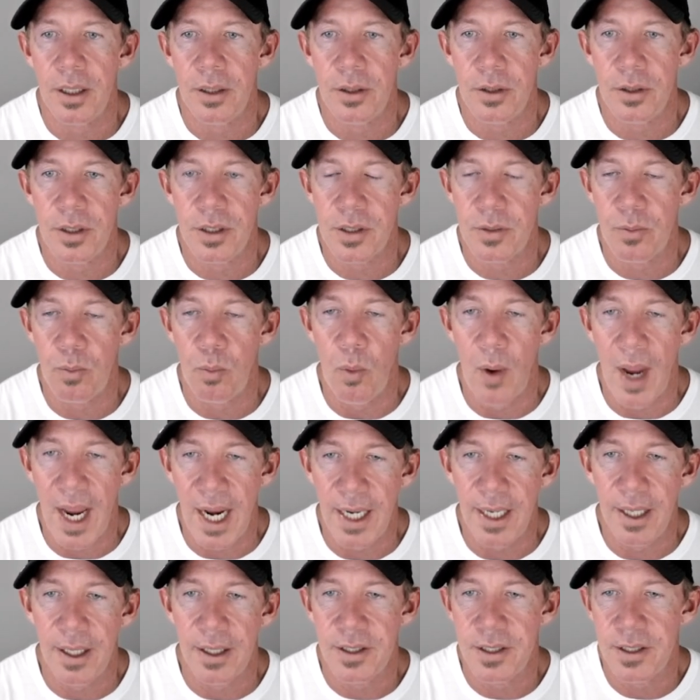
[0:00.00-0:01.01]
You're just
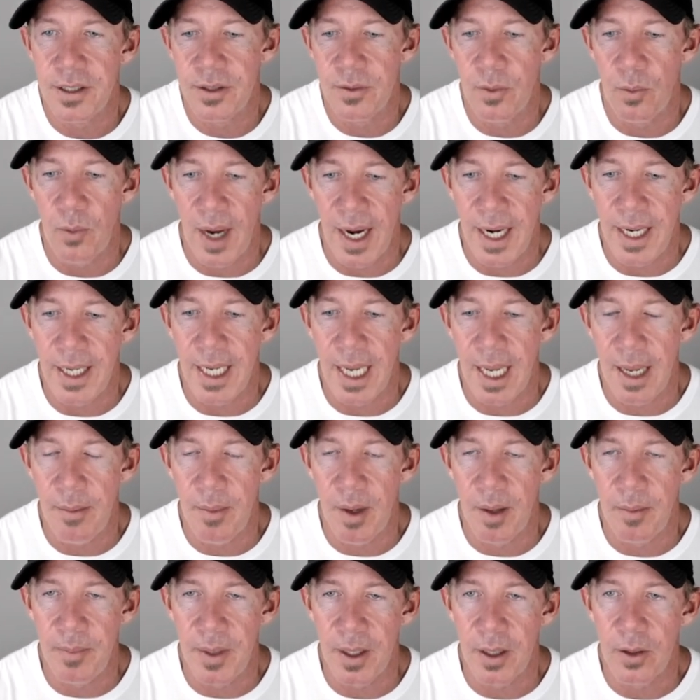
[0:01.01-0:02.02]
waiting. It's just a waiting game
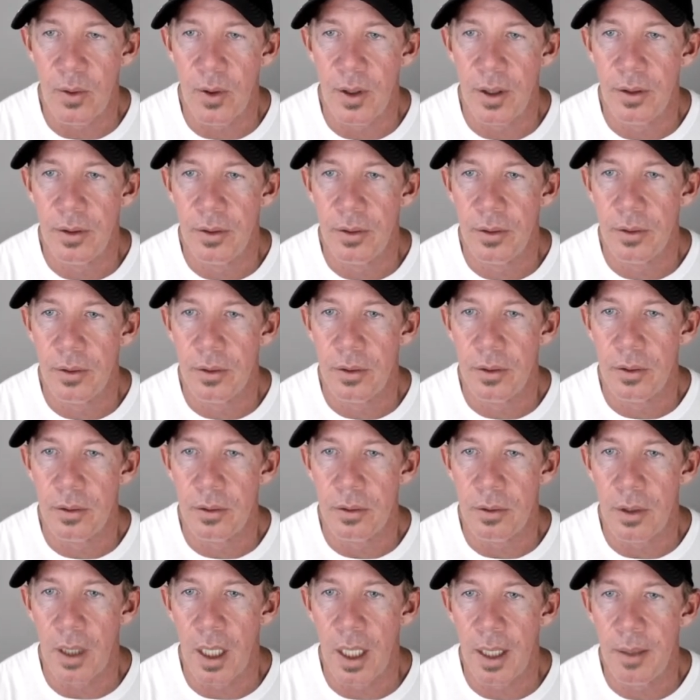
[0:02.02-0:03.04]
on Bitcoin,
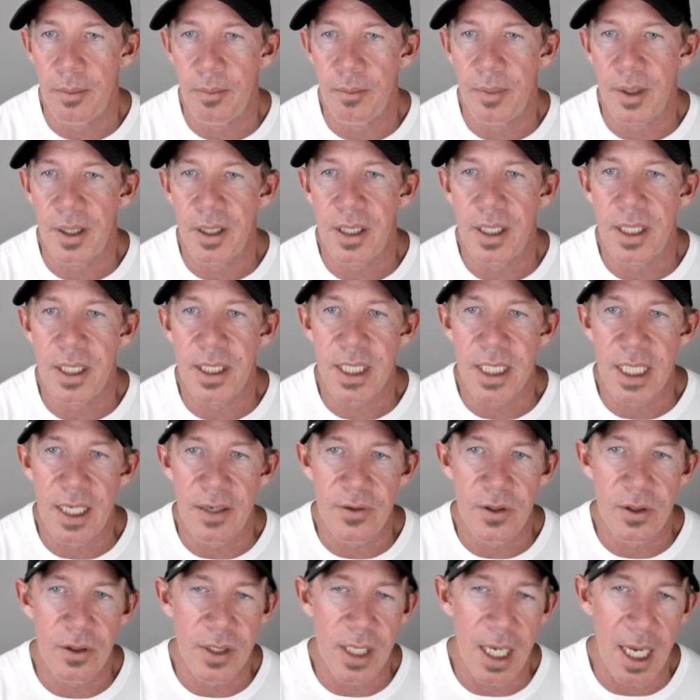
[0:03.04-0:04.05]
right? But this
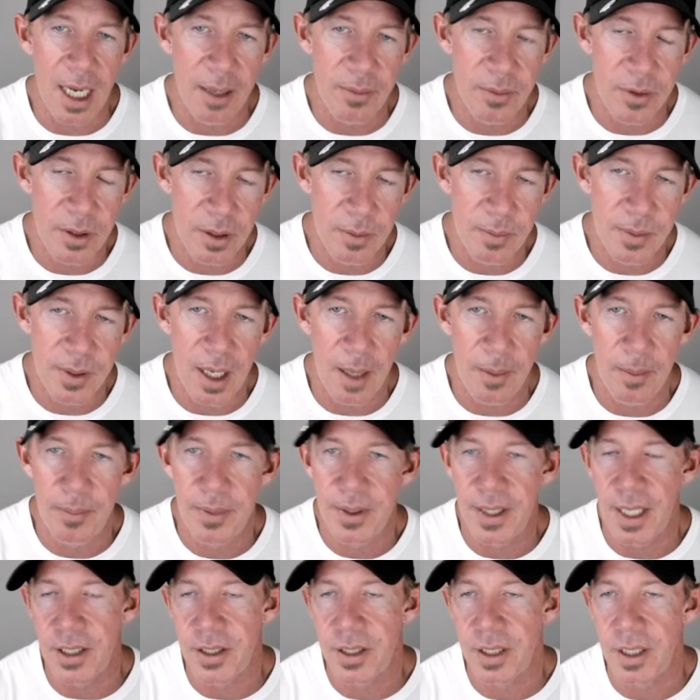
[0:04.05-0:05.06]
gives you time to
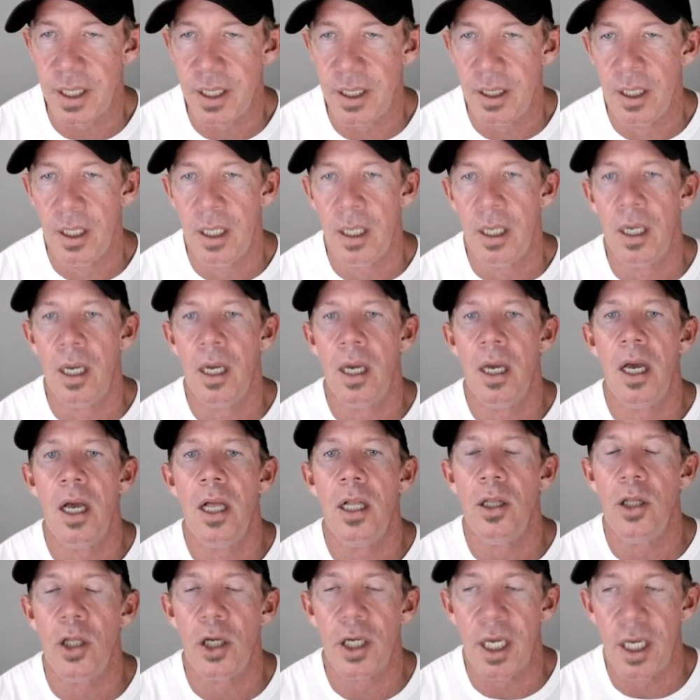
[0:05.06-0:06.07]
potentially
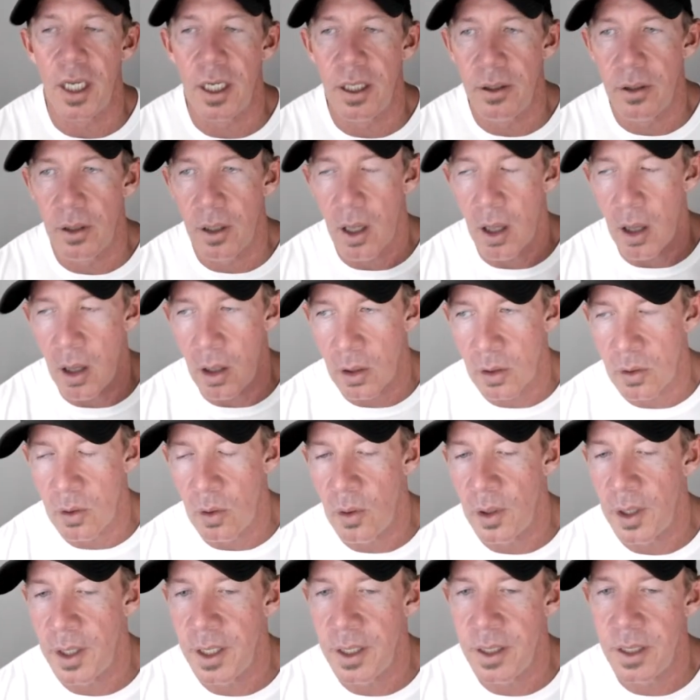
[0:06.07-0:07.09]
look at
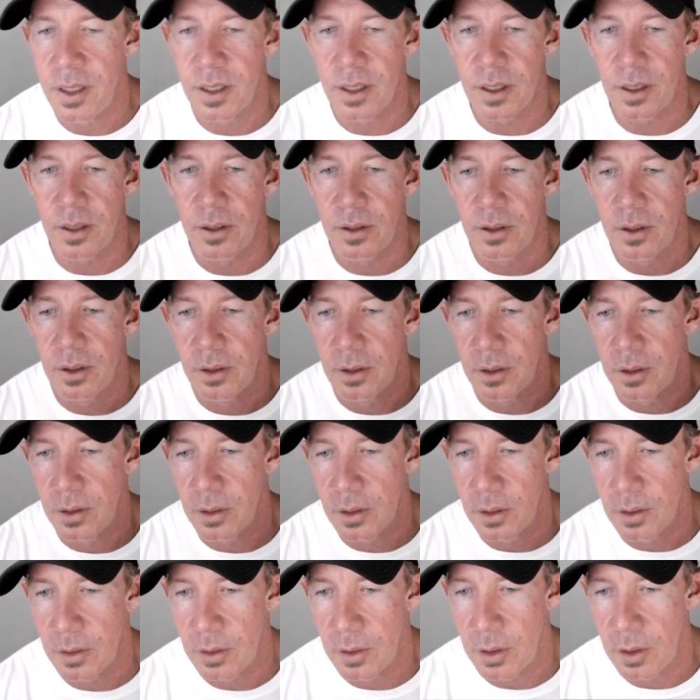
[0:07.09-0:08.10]
altcoins and you
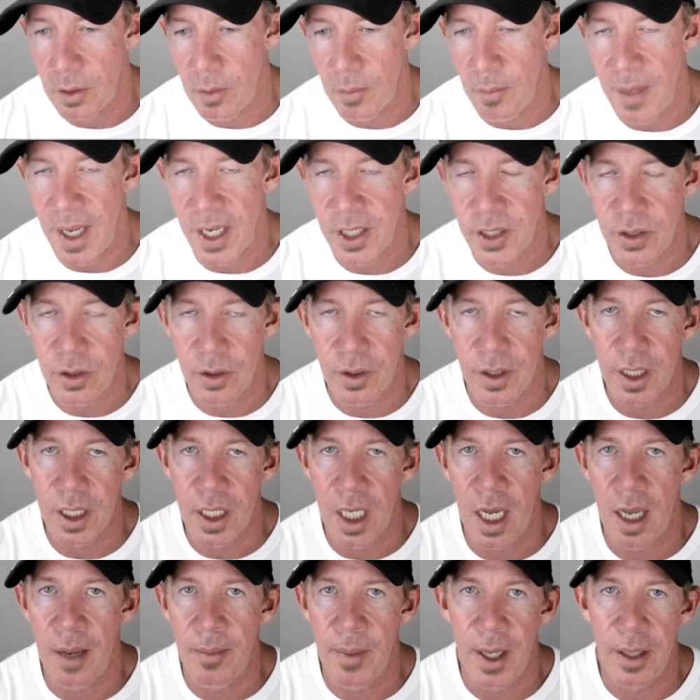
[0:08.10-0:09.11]
know, make sure and
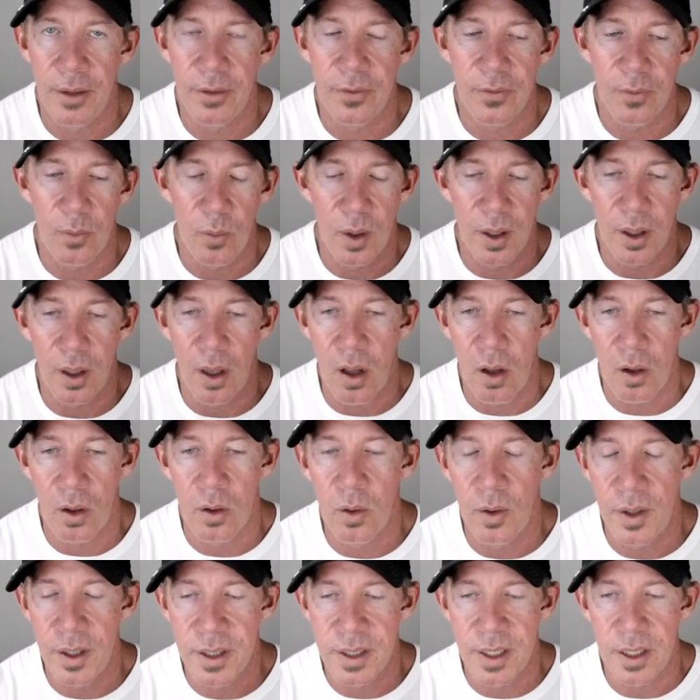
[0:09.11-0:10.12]
comment what
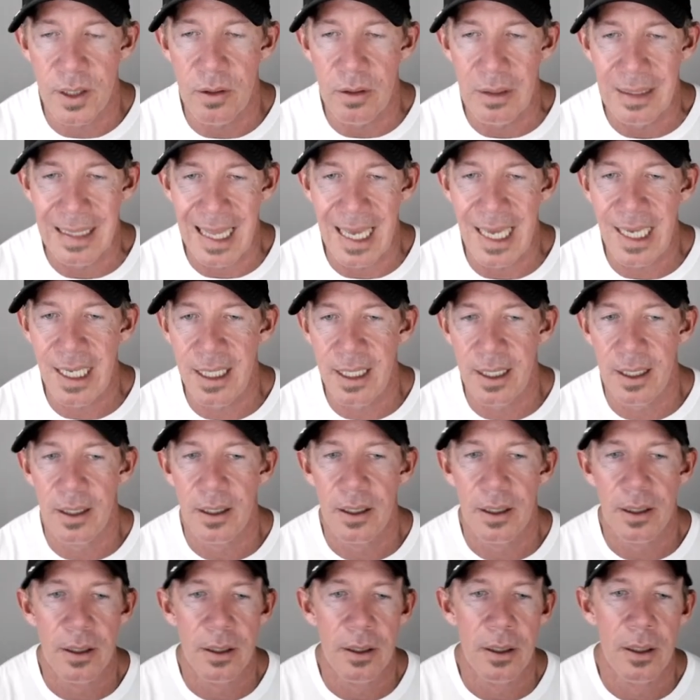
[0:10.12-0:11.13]
altcoins that you like
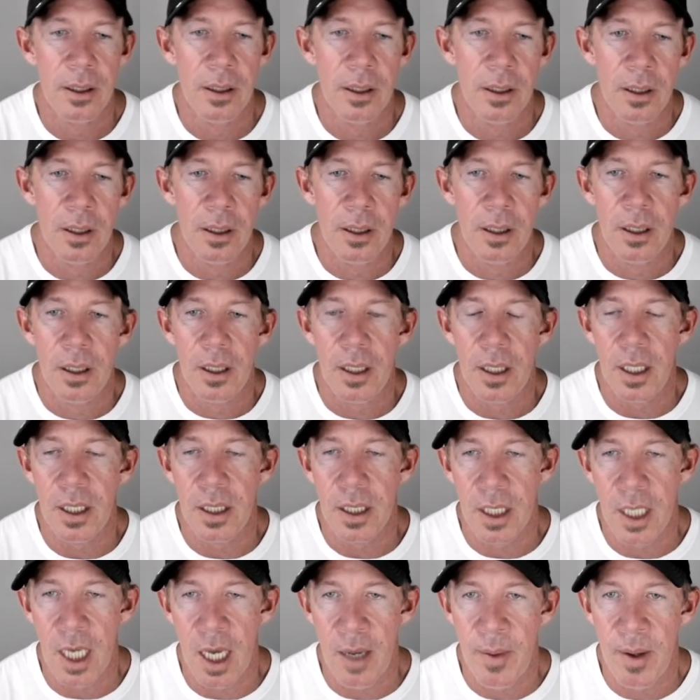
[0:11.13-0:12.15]
in the
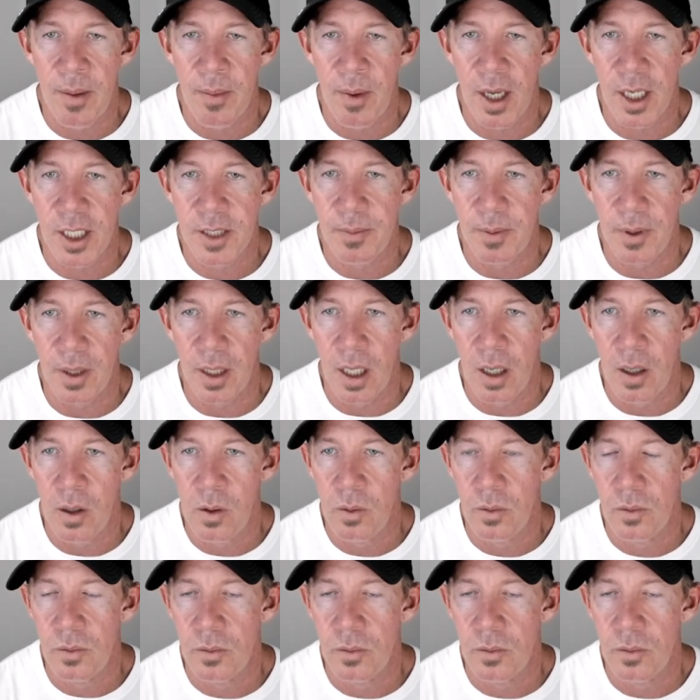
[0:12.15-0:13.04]
comment box below.